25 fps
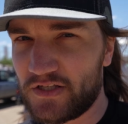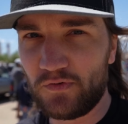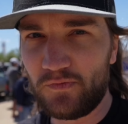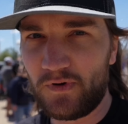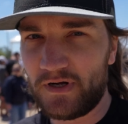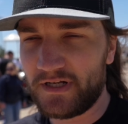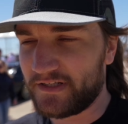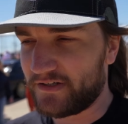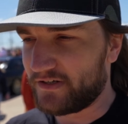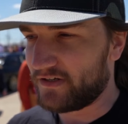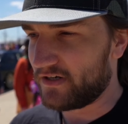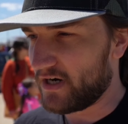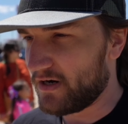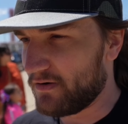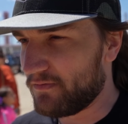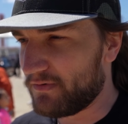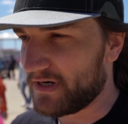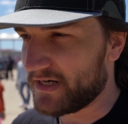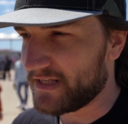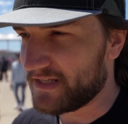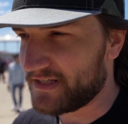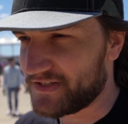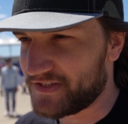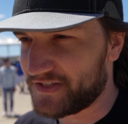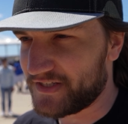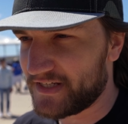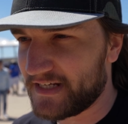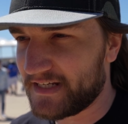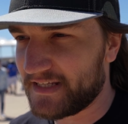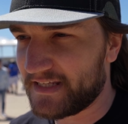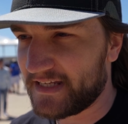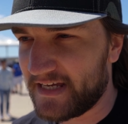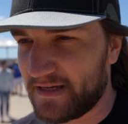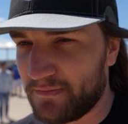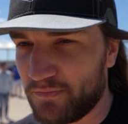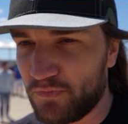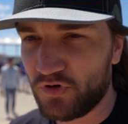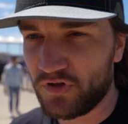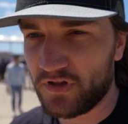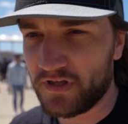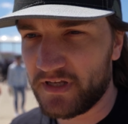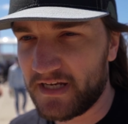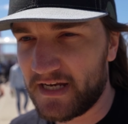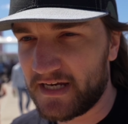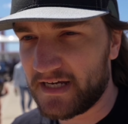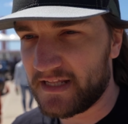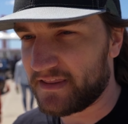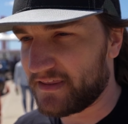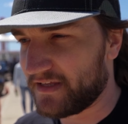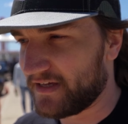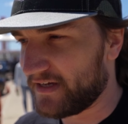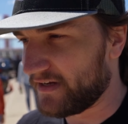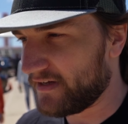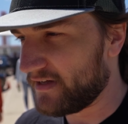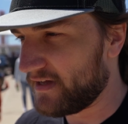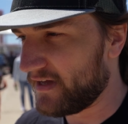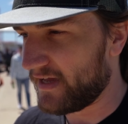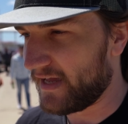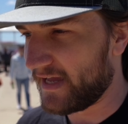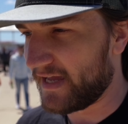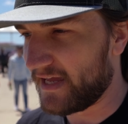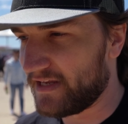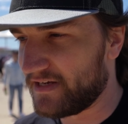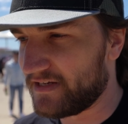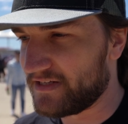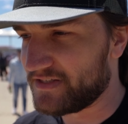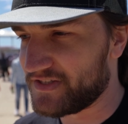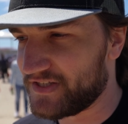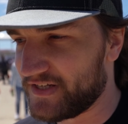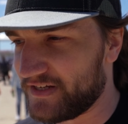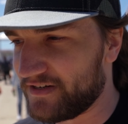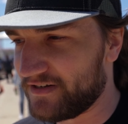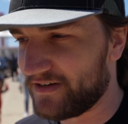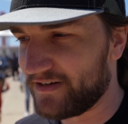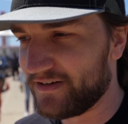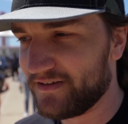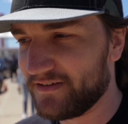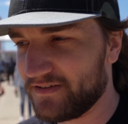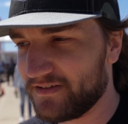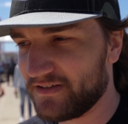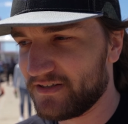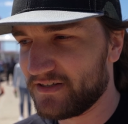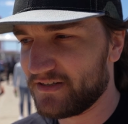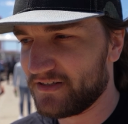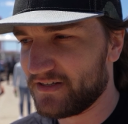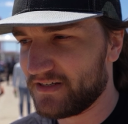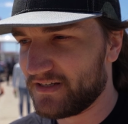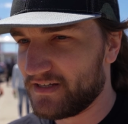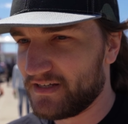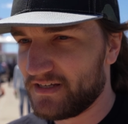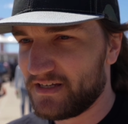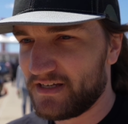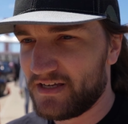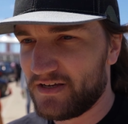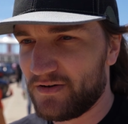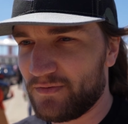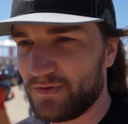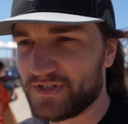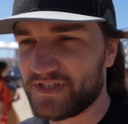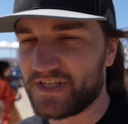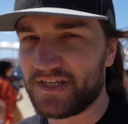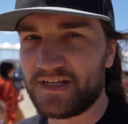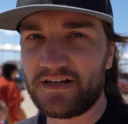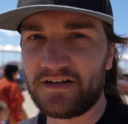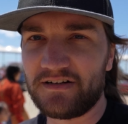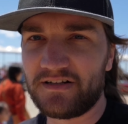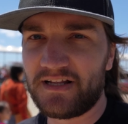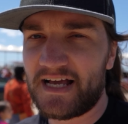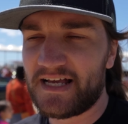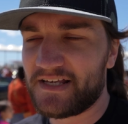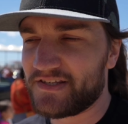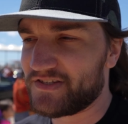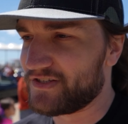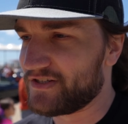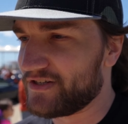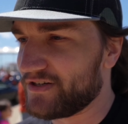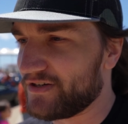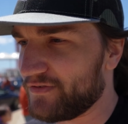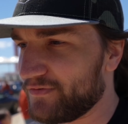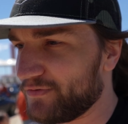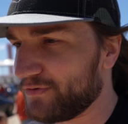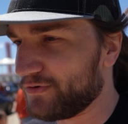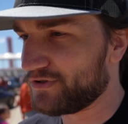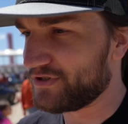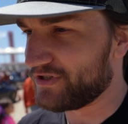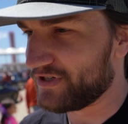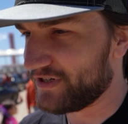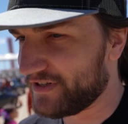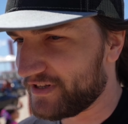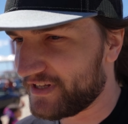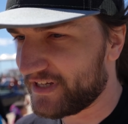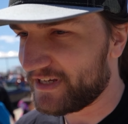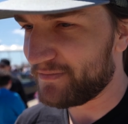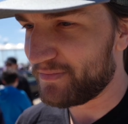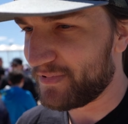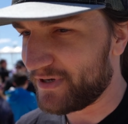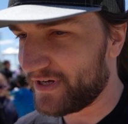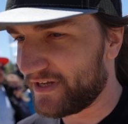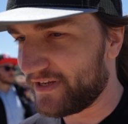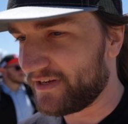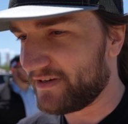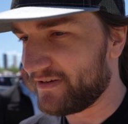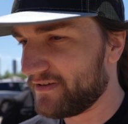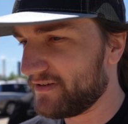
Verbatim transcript: the one car I wanted to see today more than anything, and it's here. Wasn't here last year, unfortunately, but